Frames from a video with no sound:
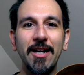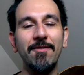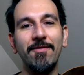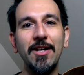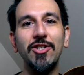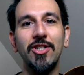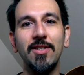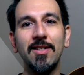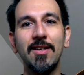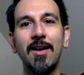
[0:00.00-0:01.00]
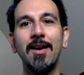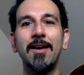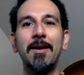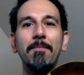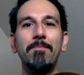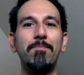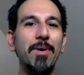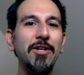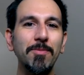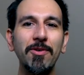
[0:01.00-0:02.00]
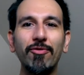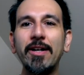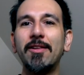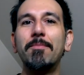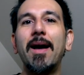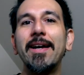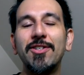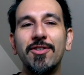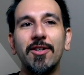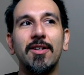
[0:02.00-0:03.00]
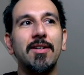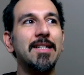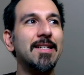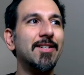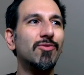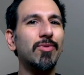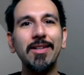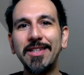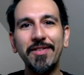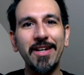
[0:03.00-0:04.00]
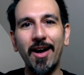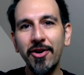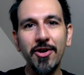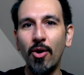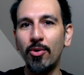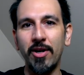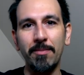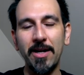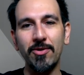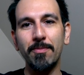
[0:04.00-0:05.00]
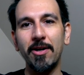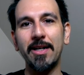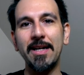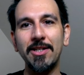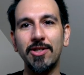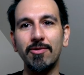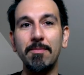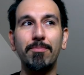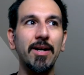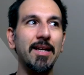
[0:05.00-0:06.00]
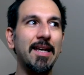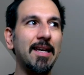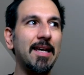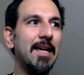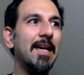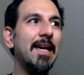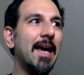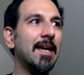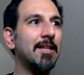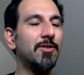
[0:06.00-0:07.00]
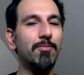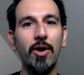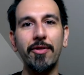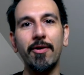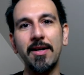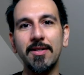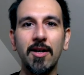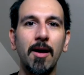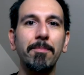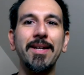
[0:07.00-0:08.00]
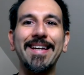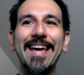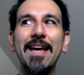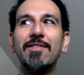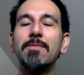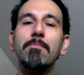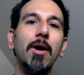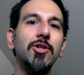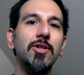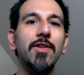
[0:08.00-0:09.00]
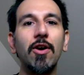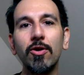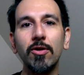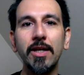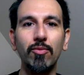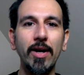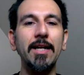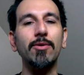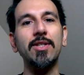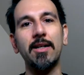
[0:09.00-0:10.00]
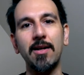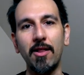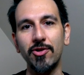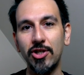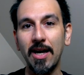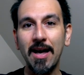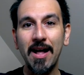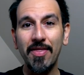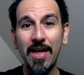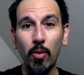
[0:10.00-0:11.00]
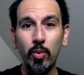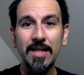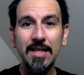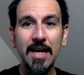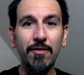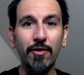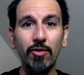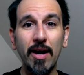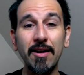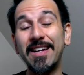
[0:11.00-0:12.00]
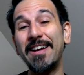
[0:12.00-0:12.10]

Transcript: Inventions. Benjamin Franklin Meisner is relatively unknown in American history, but he and his brother and his company gave us much of the early radio technology that we take for granted.